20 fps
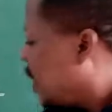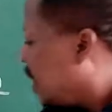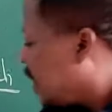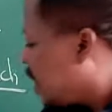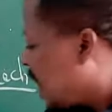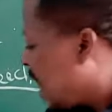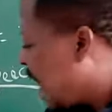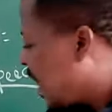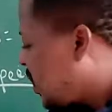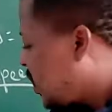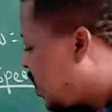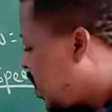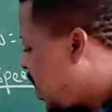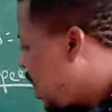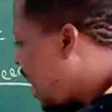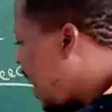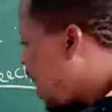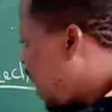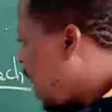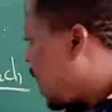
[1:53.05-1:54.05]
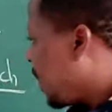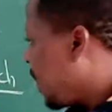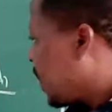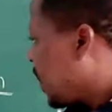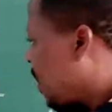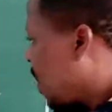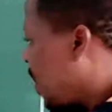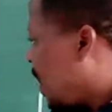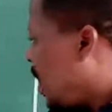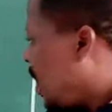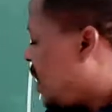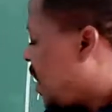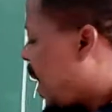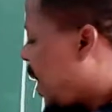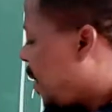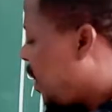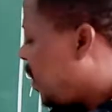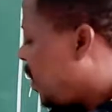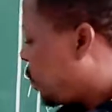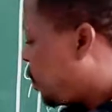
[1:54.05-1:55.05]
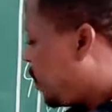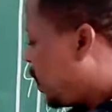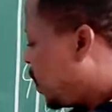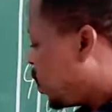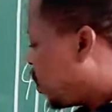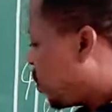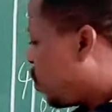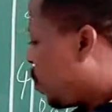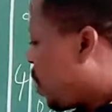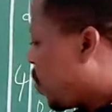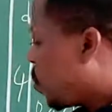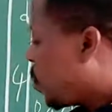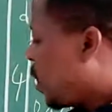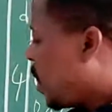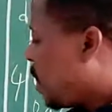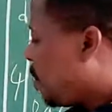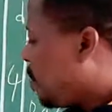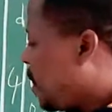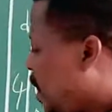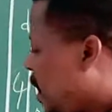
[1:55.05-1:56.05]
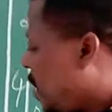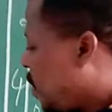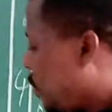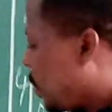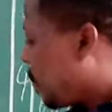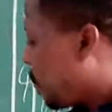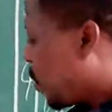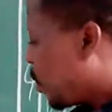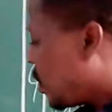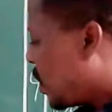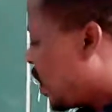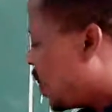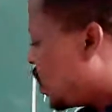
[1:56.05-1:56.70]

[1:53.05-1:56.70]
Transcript: Next year in direct speech, what will it be in reported